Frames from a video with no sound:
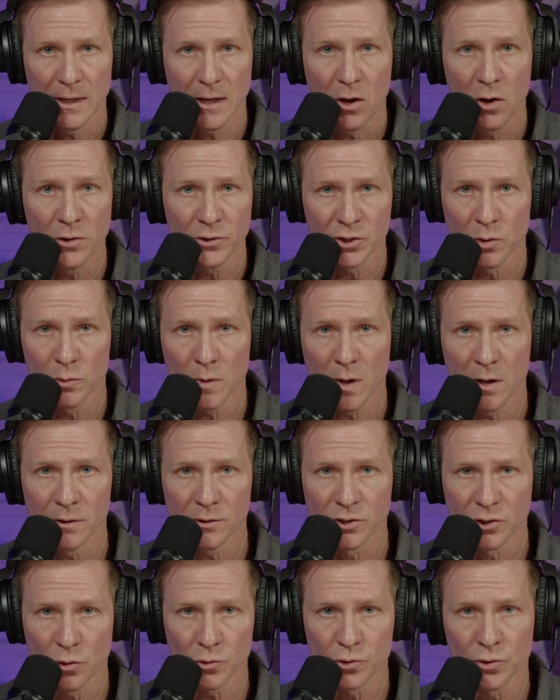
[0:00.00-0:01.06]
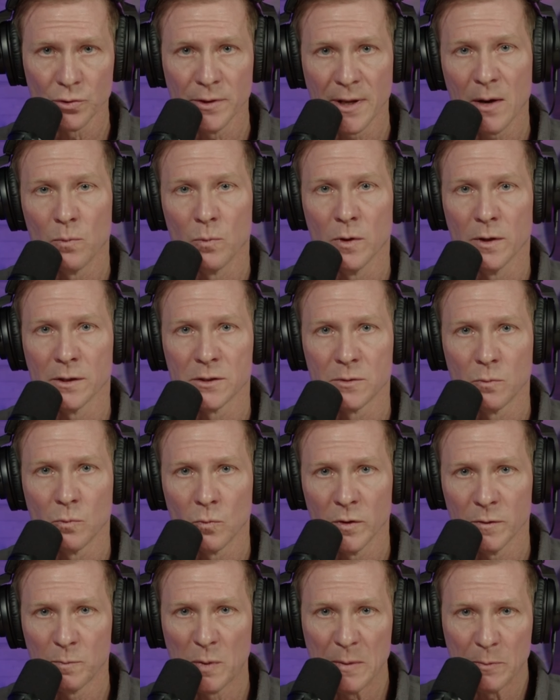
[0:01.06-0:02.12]
Also, our social networks
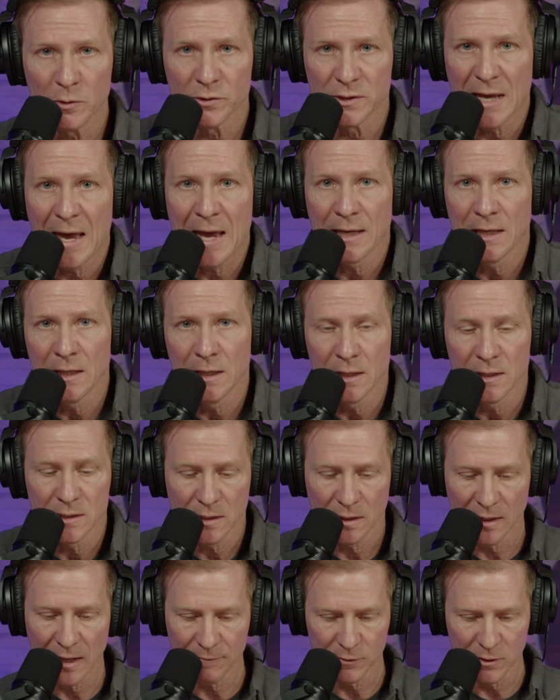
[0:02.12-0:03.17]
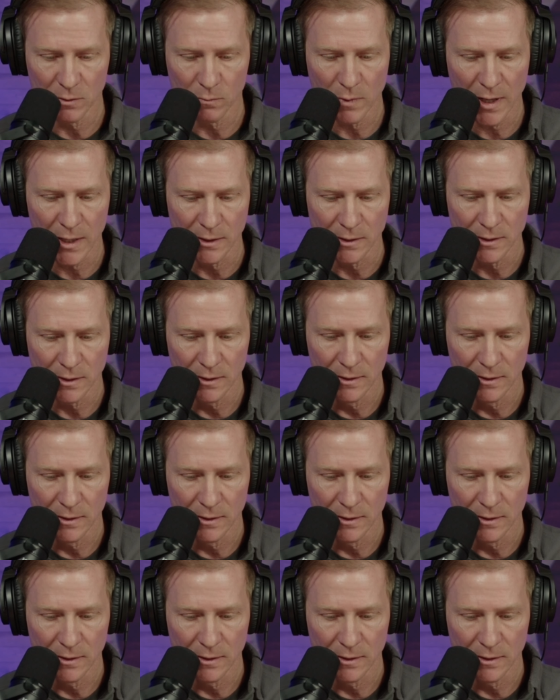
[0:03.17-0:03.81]
with people tagging us left and right.